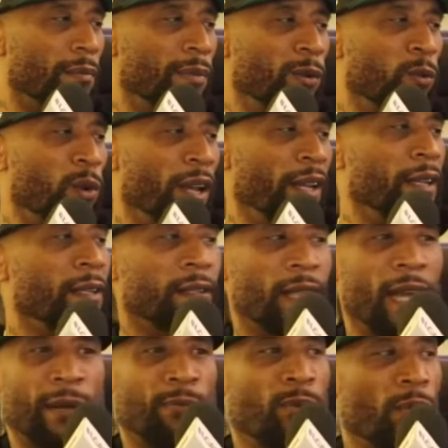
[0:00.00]
But when is
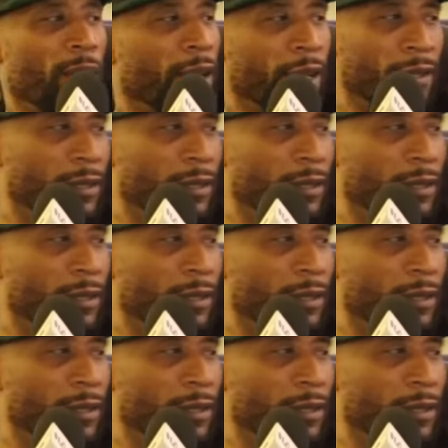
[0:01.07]
that point